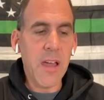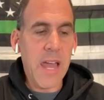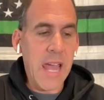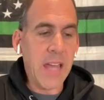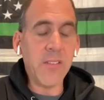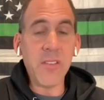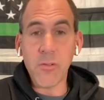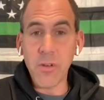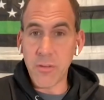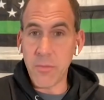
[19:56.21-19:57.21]
and deal
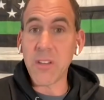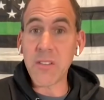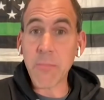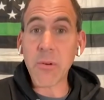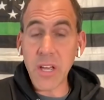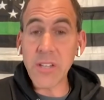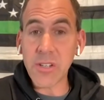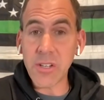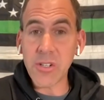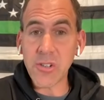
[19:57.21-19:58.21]
with them on a depredation
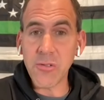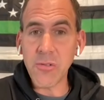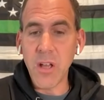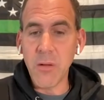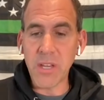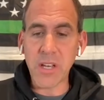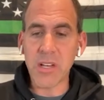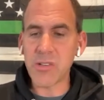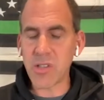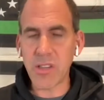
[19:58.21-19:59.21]
issue,
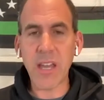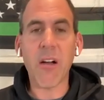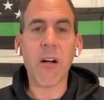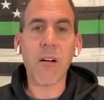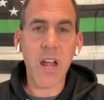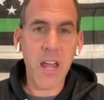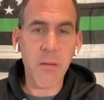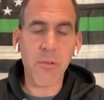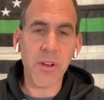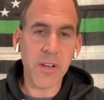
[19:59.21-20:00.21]
because they are
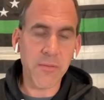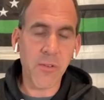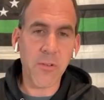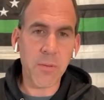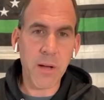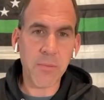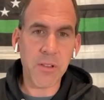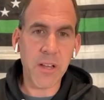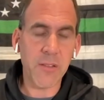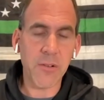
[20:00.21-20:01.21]
hammering, if
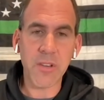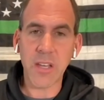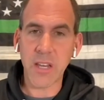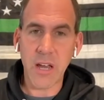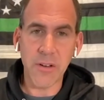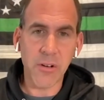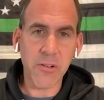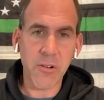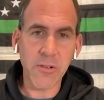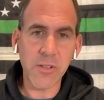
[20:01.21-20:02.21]
overpopulated, they're taking out elk
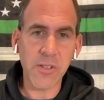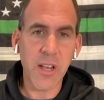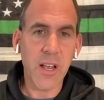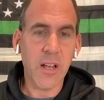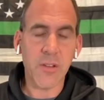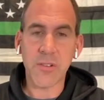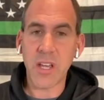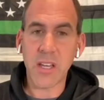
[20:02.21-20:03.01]
herds, they're taking